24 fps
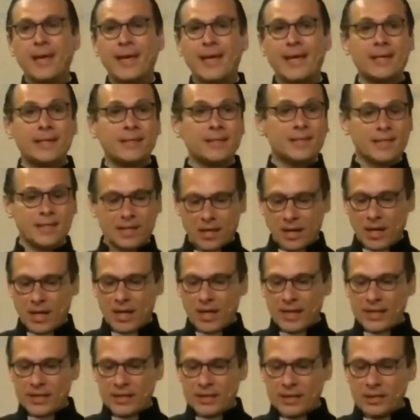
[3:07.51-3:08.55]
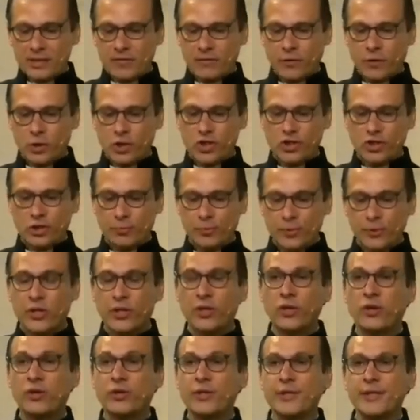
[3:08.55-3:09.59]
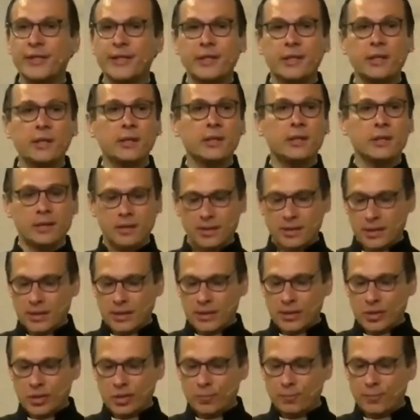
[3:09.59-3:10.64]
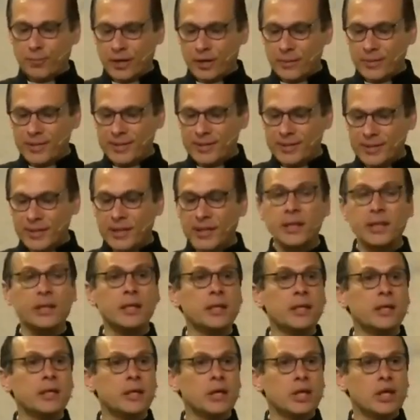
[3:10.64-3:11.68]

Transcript: a disguise for superiority, supremacy,